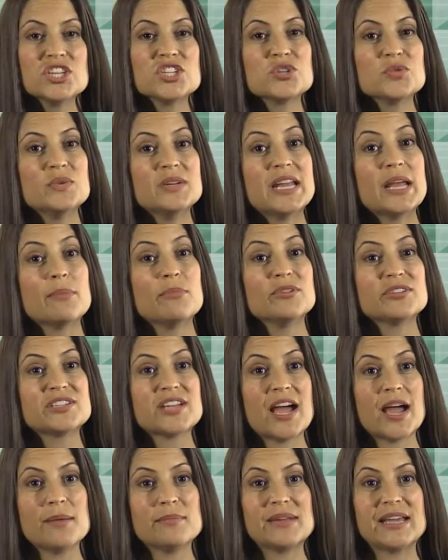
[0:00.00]
To enable
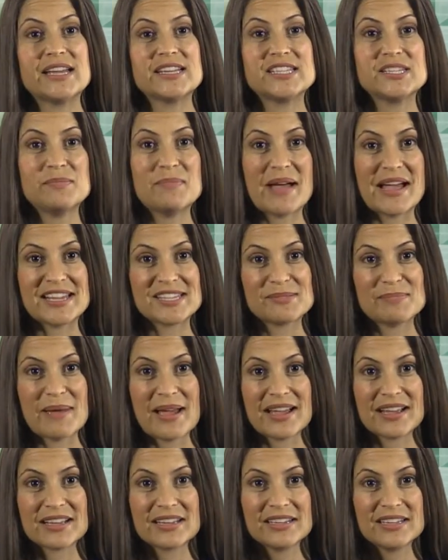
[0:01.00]
timed
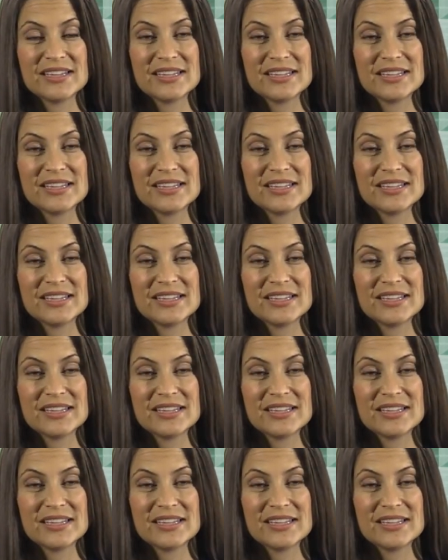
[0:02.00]
anti-passback,